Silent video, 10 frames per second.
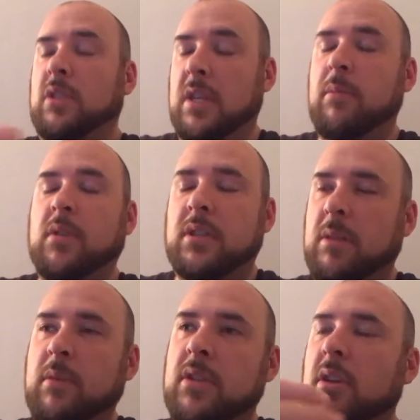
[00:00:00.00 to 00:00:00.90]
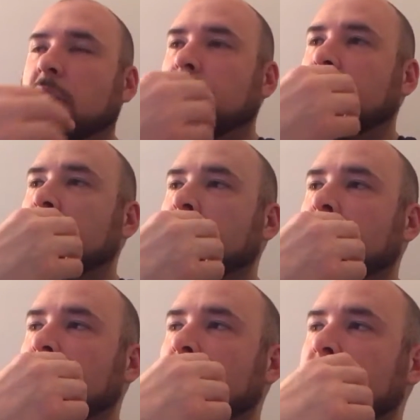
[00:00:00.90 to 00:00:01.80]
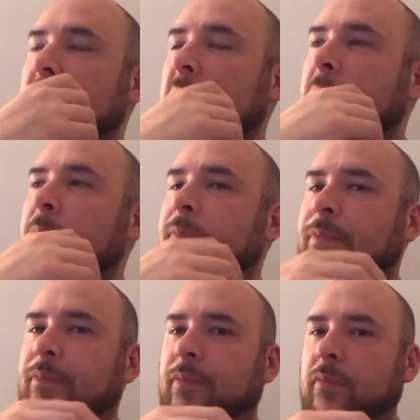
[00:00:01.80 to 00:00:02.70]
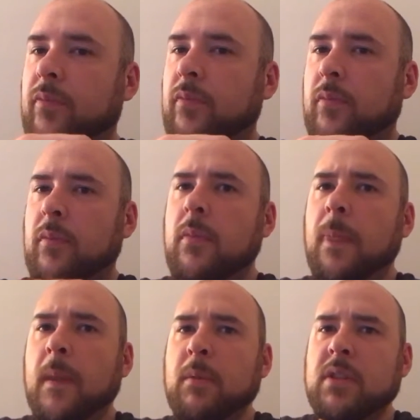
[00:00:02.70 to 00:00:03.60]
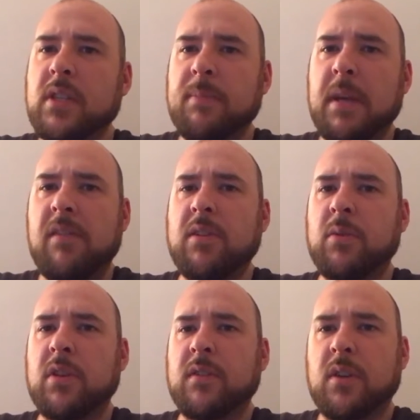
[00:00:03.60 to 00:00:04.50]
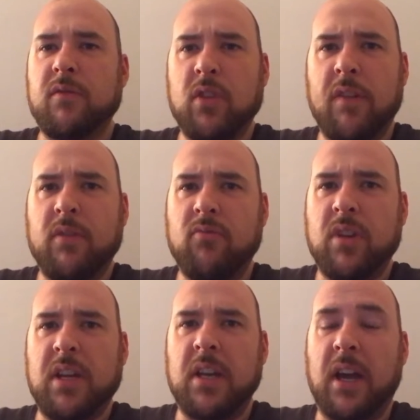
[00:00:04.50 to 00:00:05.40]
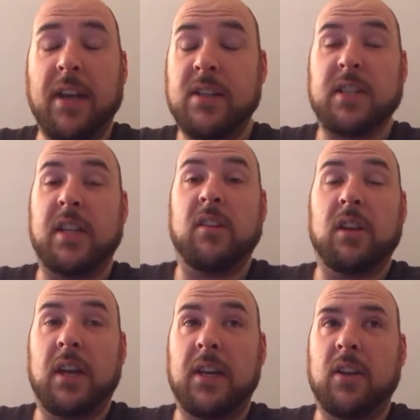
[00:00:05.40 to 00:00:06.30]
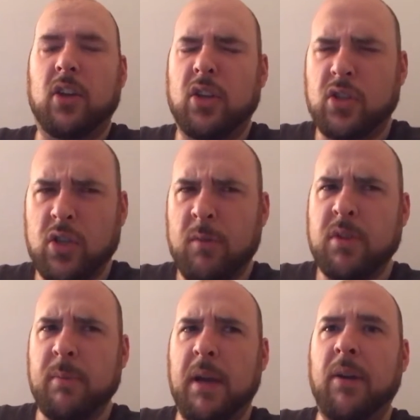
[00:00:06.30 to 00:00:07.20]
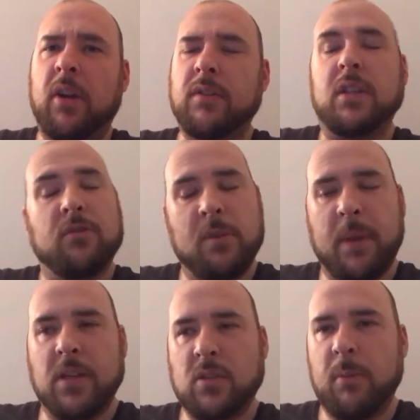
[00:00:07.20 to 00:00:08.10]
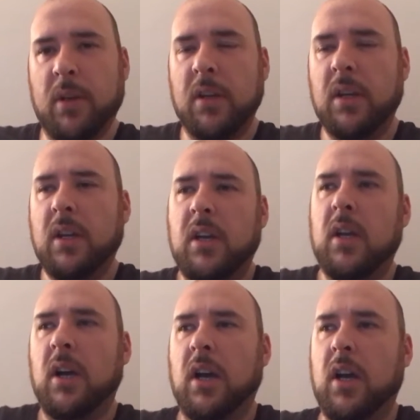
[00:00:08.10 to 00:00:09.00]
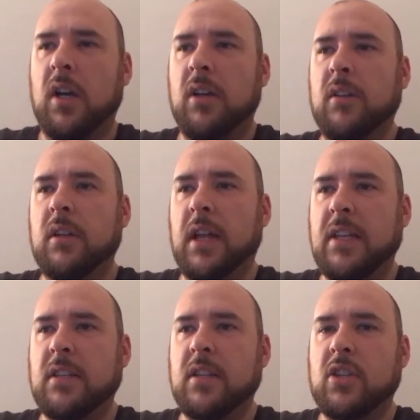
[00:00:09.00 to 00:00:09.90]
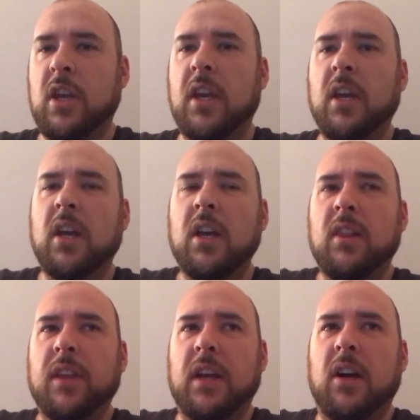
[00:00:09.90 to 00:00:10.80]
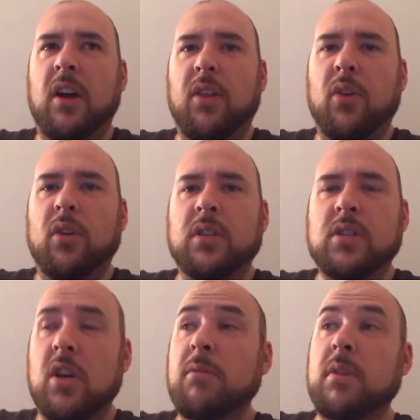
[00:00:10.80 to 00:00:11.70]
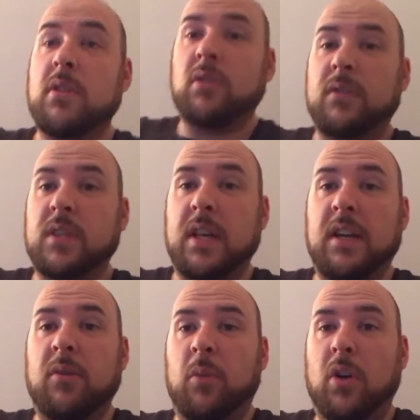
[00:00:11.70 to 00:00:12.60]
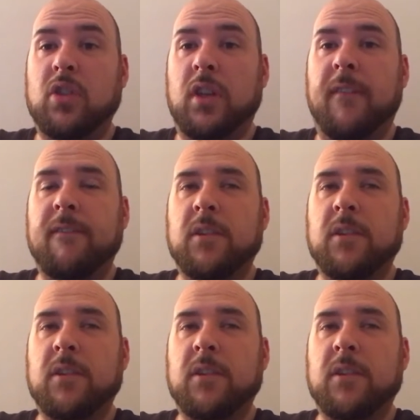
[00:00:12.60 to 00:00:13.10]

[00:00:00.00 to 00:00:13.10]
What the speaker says: I've seen some of those. But Suspiria is one of those ones I hadn't seen, and I'd heard so much about, and obviously the remake's coming later this year, that I thought it's time to sort of sit down and watch it.